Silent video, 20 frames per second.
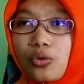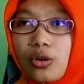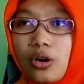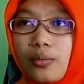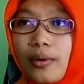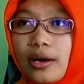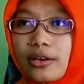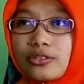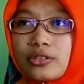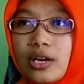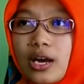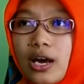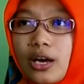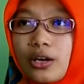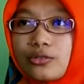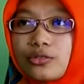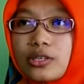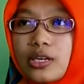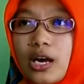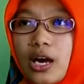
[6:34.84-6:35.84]
What about
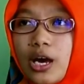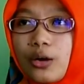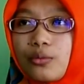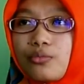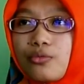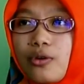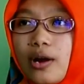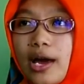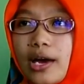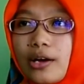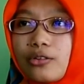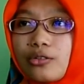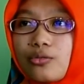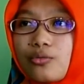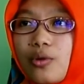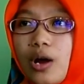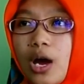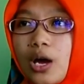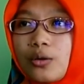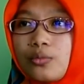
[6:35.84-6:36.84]
downtown,
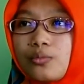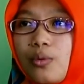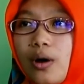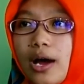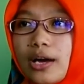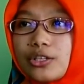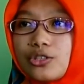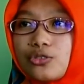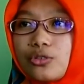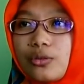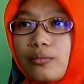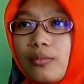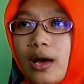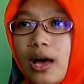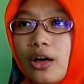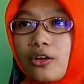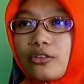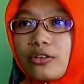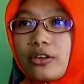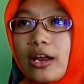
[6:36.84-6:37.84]
ground, watch your
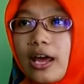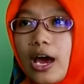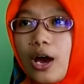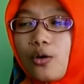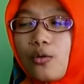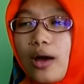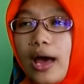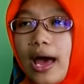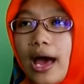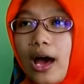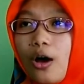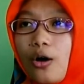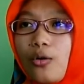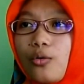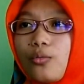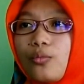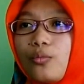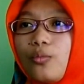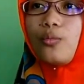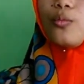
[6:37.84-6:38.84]
mouth now,
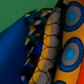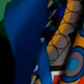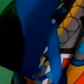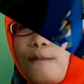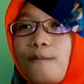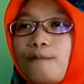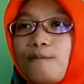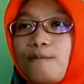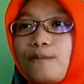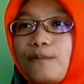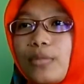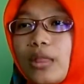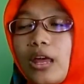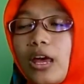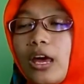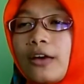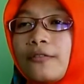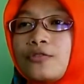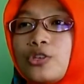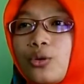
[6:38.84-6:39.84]
out.
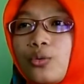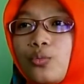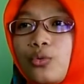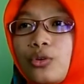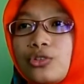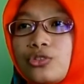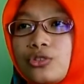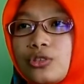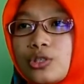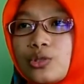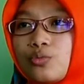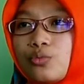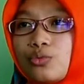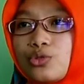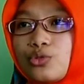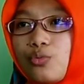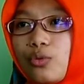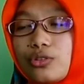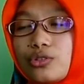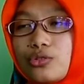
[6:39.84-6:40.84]
If two witches,
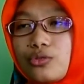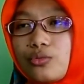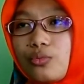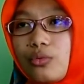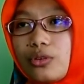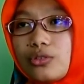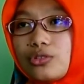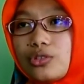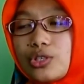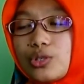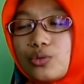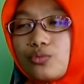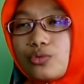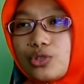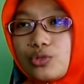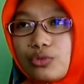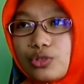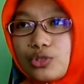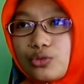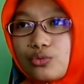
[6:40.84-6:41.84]
which watch,
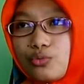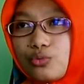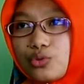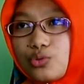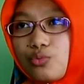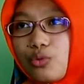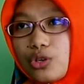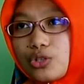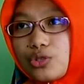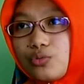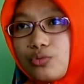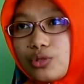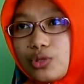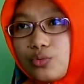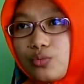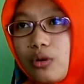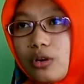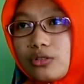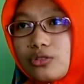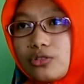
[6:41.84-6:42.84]

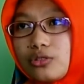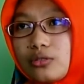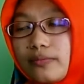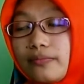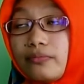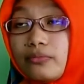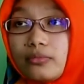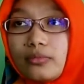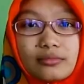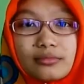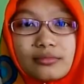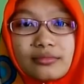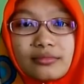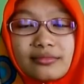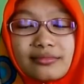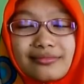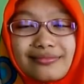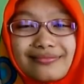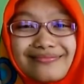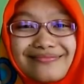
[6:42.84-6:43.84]
which watch.
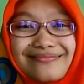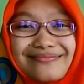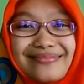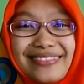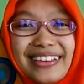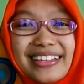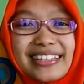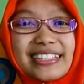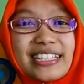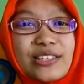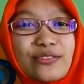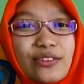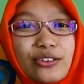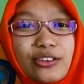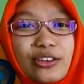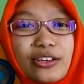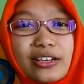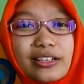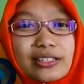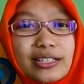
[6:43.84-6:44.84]
This is
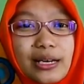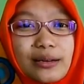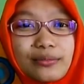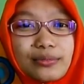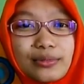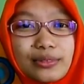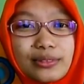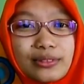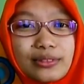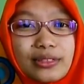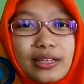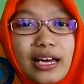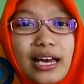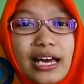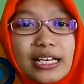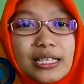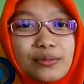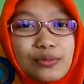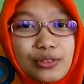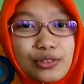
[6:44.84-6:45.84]
a very good example,
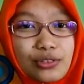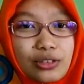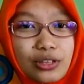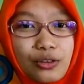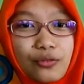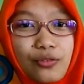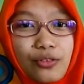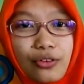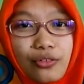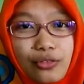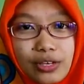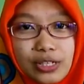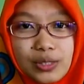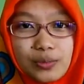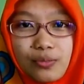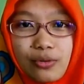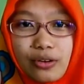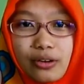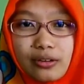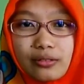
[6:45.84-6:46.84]
especially for
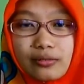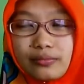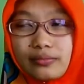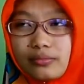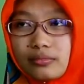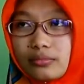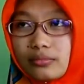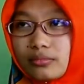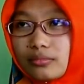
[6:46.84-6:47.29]
this part.